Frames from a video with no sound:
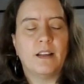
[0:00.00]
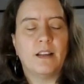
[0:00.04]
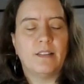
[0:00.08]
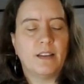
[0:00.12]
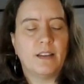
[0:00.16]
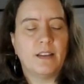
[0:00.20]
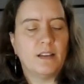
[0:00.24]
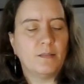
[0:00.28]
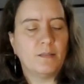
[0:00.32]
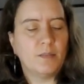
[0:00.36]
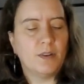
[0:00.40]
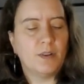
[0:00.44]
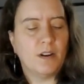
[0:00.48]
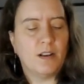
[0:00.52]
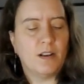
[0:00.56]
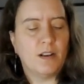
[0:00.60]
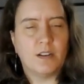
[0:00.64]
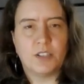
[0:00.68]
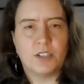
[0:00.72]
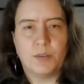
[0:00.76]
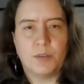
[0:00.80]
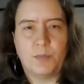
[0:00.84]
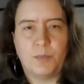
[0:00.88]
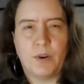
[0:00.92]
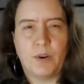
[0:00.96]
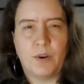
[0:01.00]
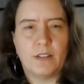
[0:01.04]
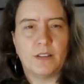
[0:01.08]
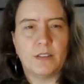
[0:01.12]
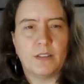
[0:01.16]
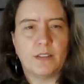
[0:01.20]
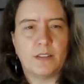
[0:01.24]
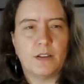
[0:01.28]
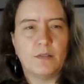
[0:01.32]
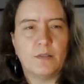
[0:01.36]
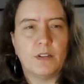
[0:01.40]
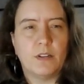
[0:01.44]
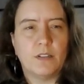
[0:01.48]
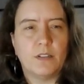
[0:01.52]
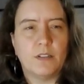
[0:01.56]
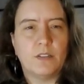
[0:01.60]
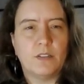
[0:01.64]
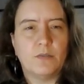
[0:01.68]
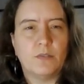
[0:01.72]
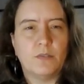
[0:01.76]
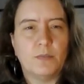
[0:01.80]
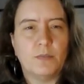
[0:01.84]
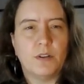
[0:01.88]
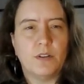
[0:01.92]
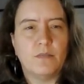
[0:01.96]
think I'm going to actually break this out
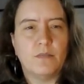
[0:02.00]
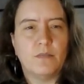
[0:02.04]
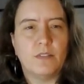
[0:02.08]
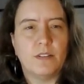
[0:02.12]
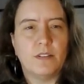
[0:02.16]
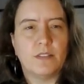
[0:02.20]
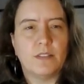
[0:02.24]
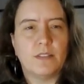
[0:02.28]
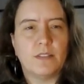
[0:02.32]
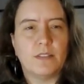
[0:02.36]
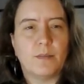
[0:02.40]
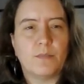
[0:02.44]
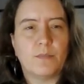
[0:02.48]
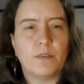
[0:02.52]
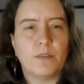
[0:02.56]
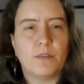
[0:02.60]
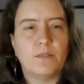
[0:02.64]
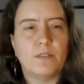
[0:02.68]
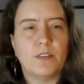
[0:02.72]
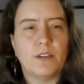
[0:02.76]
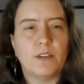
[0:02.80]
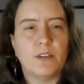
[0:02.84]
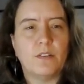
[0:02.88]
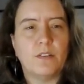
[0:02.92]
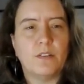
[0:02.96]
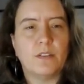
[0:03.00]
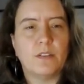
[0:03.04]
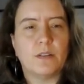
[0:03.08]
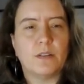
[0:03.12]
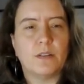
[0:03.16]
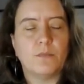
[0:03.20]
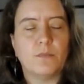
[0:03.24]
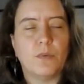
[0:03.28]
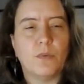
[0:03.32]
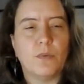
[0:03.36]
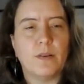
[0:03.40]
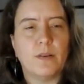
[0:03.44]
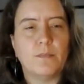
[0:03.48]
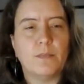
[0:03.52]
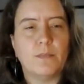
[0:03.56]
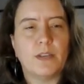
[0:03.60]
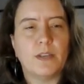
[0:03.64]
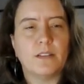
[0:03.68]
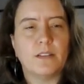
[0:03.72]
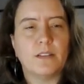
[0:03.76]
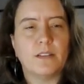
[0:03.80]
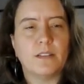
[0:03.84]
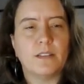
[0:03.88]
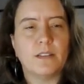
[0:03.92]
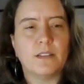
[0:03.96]
into a bit of a separate video at some point,
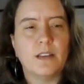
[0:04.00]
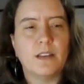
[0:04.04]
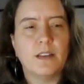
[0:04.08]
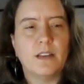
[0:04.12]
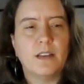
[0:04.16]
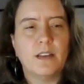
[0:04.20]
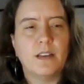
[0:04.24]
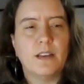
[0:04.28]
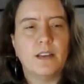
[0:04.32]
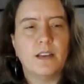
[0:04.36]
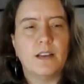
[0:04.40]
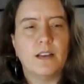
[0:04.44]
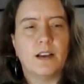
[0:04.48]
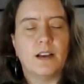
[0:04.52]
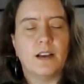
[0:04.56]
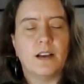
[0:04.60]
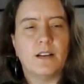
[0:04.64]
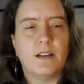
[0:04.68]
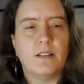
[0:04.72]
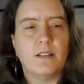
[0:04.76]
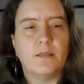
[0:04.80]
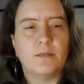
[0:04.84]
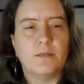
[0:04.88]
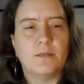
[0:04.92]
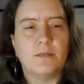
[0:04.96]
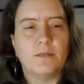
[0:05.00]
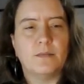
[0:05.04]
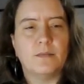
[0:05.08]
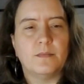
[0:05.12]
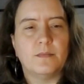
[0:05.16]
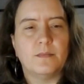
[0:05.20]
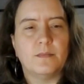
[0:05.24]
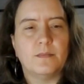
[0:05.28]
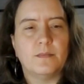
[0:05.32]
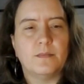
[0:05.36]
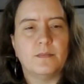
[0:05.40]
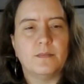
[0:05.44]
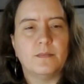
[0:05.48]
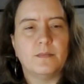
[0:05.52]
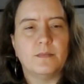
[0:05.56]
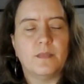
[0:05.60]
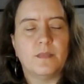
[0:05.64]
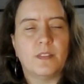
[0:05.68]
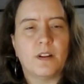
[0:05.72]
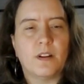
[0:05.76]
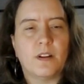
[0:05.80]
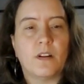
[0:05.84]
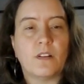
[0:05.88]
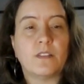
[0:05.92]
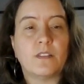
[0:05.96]
because
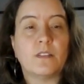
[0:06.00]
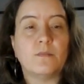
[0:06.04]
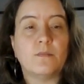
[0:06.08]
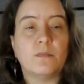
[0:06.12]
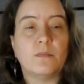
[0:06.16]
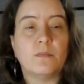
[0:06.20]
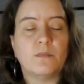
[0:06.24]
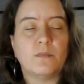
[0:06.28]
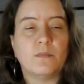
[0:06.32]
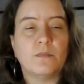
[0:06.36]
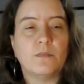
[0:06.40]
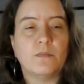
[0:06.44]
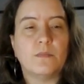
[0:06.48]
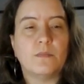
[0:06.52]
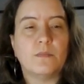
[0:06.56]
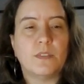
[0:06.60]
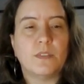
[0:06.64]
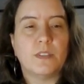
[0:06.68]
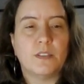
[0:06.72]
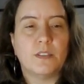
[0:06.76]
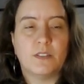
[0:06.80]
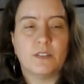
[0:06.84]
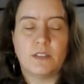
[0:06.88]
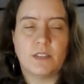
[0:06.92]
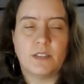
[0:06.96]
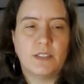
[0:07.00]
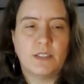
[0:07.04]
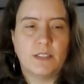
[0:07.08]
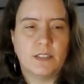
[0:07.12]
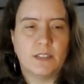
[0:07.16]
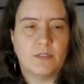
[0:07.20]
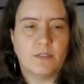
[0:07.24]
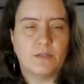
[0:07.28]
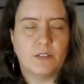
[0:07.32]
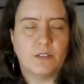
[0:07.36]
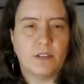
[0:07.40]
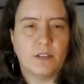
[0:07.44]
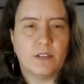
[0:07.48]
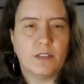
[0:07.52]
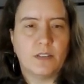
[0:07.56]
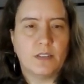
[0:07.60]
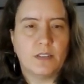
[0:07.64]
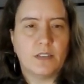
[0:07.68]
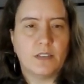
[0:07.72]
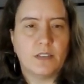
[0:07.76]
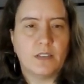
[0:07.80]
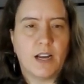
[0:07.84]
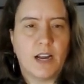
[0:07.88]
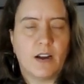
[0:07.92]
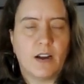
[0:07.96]
there are some seriously
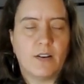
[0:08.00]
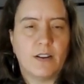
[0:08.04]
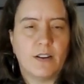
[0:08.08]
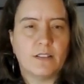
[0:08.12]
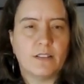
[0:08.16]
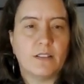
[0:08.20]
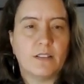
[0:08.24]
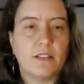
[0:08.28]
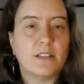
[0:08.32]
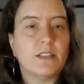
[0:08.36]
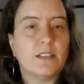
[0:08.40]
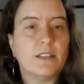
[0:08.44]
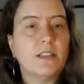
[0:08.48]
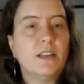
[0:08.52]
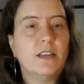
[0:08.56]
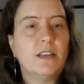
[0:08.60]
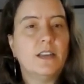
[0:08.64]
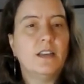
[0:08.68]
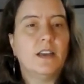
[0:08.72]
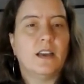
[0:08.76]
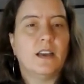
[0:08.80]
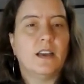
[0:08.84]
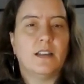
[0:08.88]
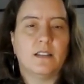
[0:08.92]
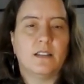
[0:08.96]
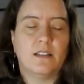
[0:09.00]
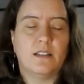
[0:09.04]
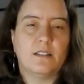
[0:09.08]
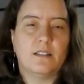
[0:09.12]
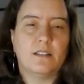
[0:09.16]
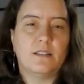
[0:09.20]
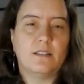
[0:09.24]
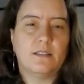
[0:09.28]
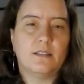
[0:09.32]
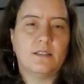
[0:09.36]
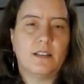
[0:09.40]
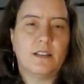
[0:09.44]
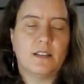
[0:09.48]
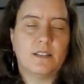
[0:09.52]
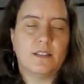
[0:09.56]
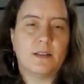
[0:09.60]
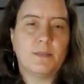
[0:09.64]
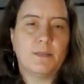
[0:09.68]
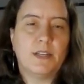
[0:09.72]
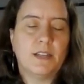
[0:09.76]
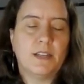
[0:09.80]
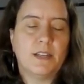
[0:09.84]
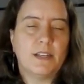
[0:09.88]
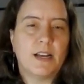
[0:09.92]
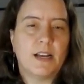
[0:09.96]
different areas of the city, and a
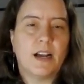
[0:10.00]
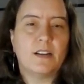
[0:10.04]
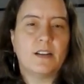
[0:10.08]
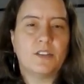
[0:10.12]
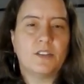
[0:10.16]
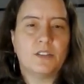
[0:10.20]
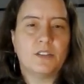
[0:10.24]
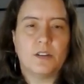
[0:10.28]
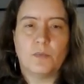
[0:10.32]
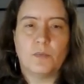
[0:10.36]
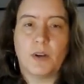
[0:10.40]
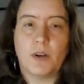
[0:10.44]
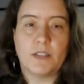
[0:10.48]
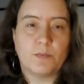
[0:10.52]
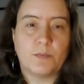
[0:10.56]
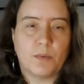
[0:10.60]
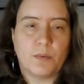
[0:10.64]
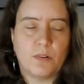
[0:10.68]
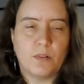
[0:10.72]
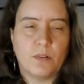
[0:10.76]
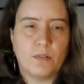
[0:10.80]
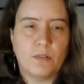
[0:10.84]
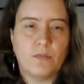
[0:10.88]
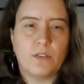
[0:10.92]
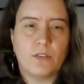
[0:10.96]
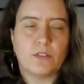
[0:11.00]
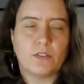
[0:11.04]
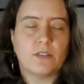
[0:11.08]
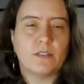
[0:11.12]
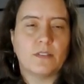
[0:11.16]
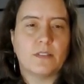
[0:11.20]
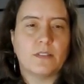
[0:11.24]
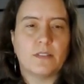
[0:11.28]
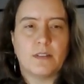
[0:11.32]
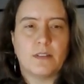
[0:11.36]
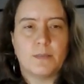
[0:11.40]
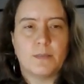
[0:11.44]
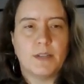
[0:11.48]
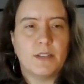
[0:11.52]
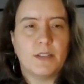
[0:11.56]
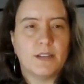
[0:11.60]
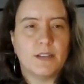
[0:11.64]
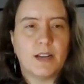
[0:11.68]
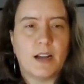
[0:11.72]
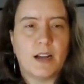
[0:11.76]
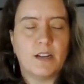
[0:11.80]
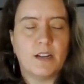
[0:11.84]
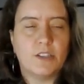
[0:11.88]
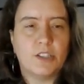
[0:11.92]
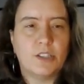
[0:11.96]
semi-detached in Westboro versus a
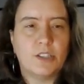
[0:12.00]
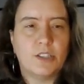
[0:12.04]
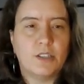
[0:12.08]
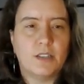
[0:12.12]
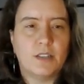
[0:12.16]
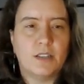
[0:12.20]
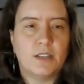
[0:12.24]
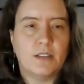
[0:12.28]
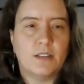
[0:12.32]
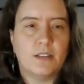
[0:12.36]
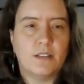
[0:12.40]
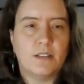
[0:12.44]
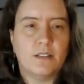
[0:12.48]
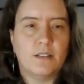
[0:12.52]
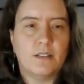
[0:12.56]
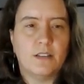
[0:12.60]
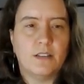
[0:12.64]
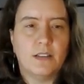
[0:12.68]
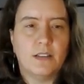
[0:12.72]
semi-detached in